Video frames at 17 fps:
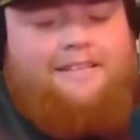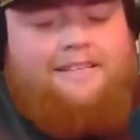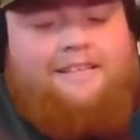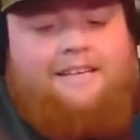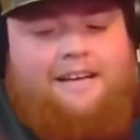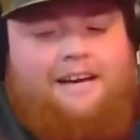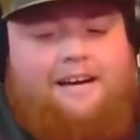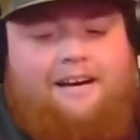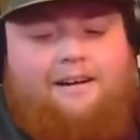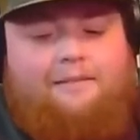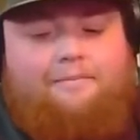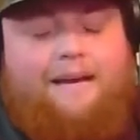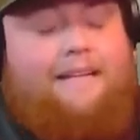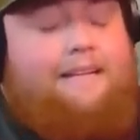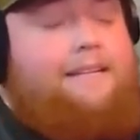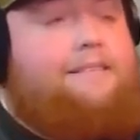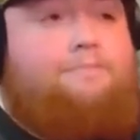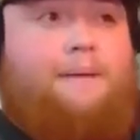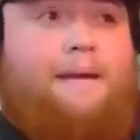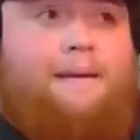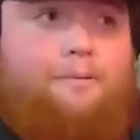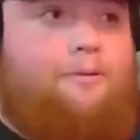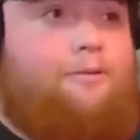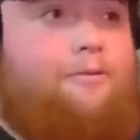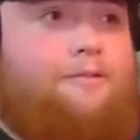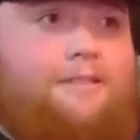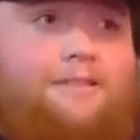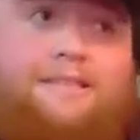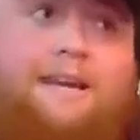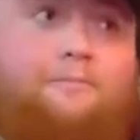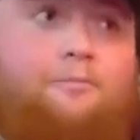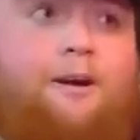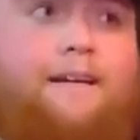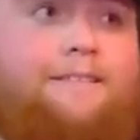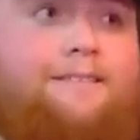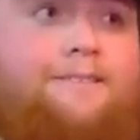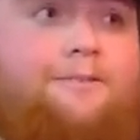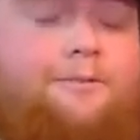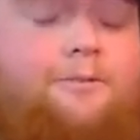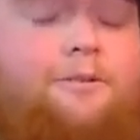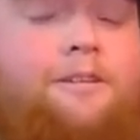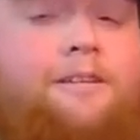And it's people the same way too.